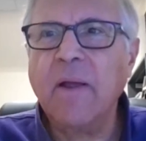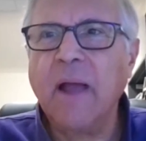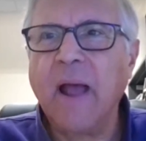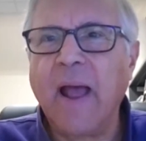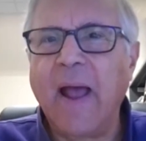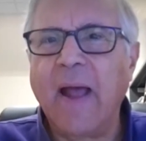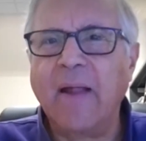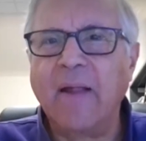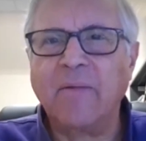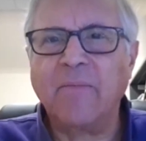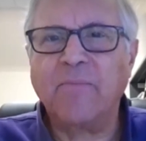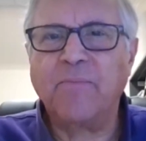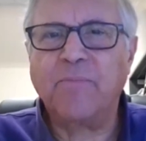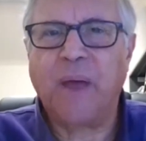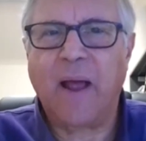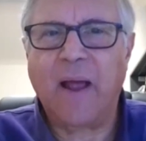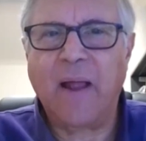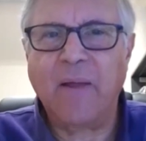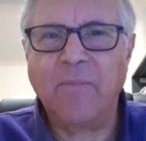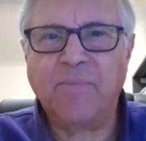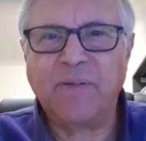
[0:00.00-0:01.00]
and
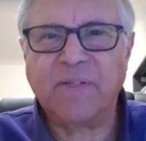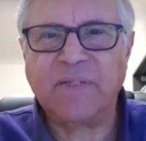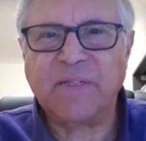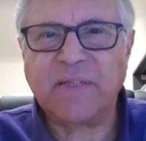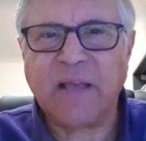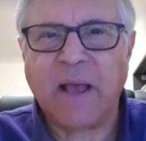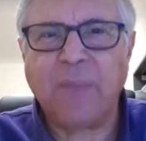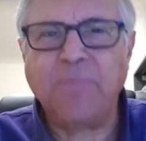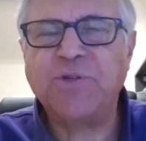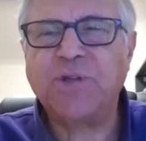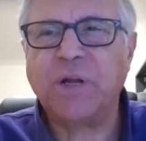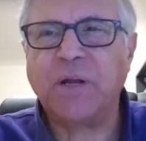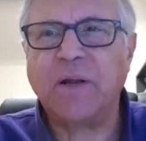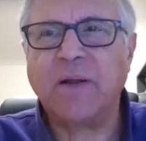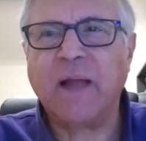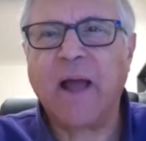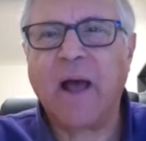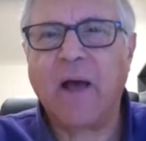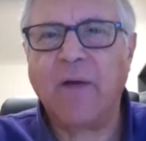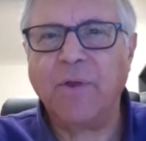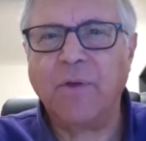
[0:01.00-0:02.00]
and perception and
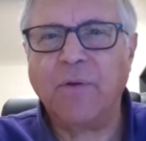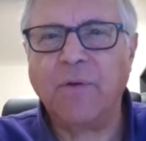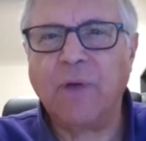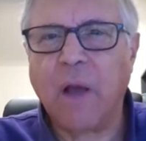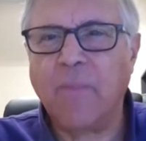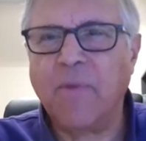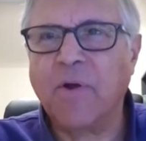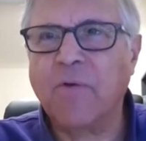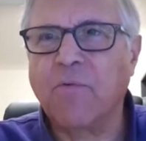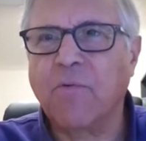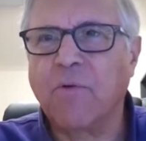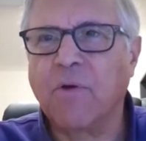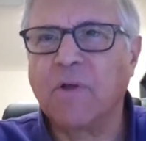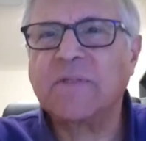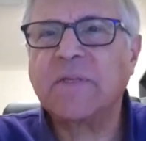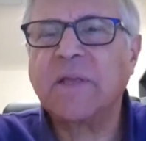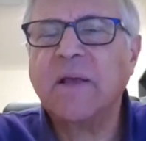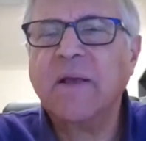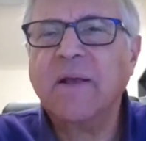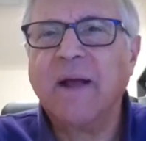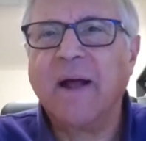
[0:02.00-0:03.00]
how you come
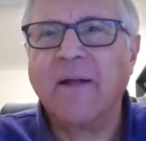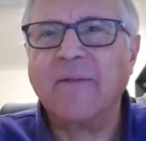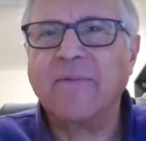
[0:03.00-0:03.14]
across on